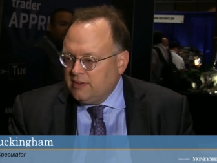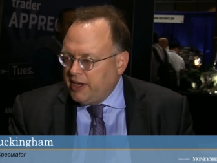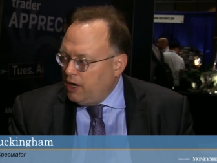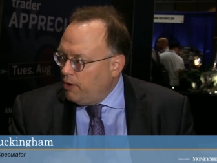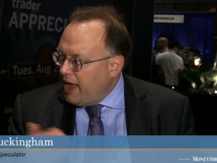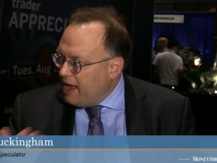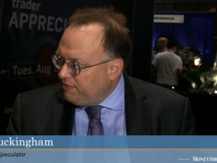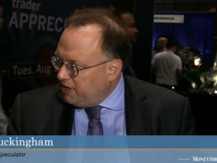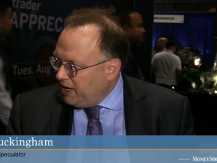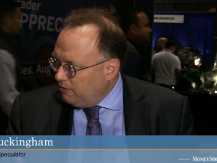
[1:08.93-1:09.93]
So you don't
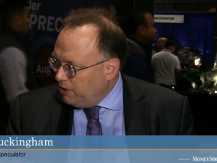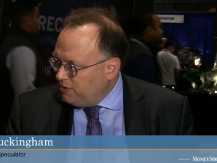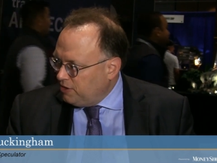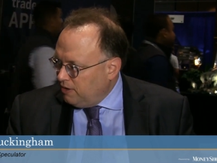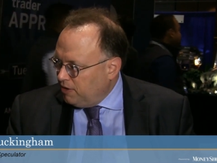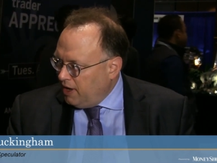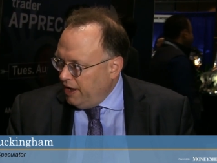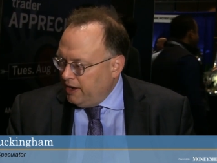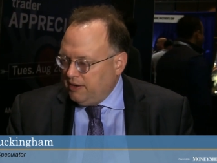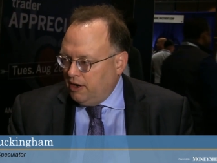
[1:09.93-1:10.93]
have to get rich
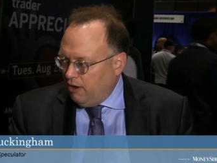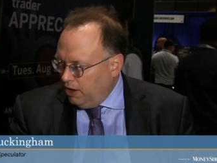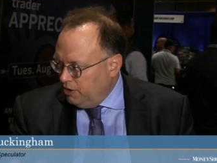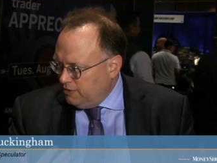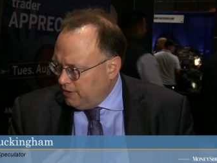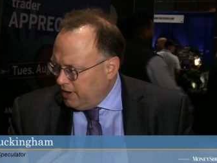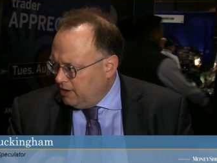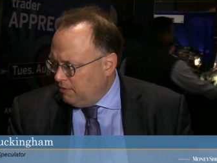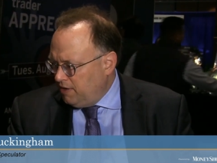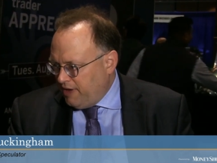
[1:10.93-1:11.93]
overnight. You know, our
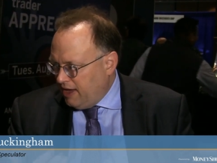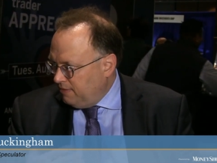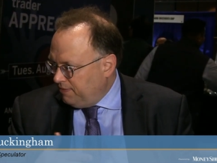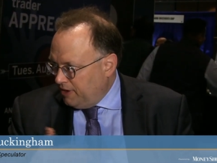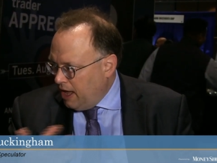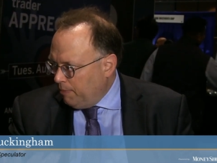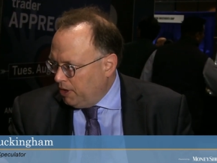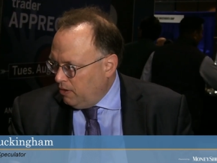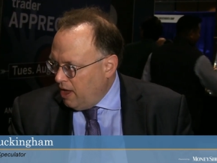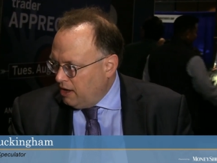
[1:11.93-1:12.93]
newsletter, we've had a
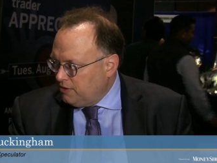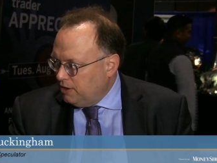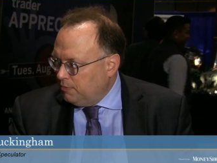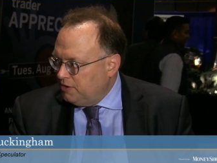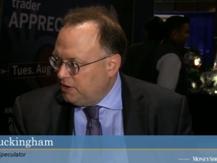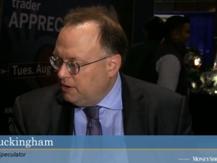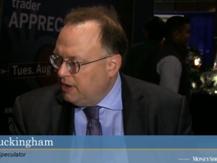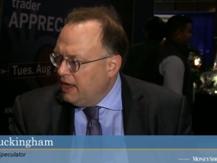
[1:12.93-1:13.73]
phenomenal long-term return,